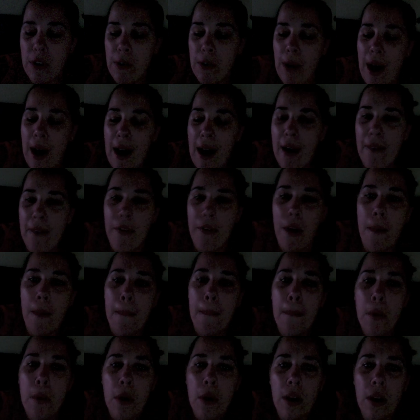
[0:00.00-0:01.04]
have
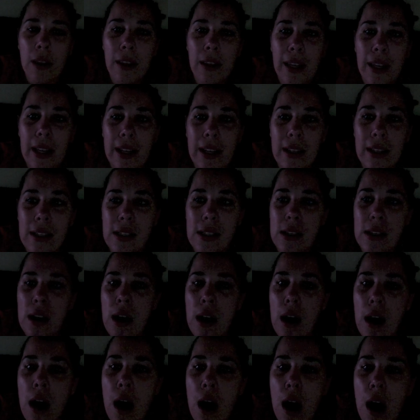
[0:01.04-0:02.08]
more links
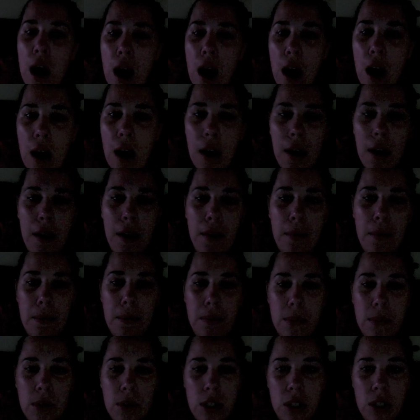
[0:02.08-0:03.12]

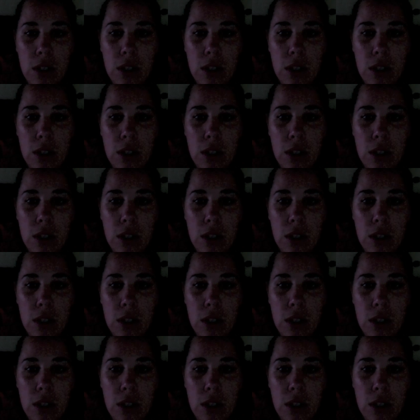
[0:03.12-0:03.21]
to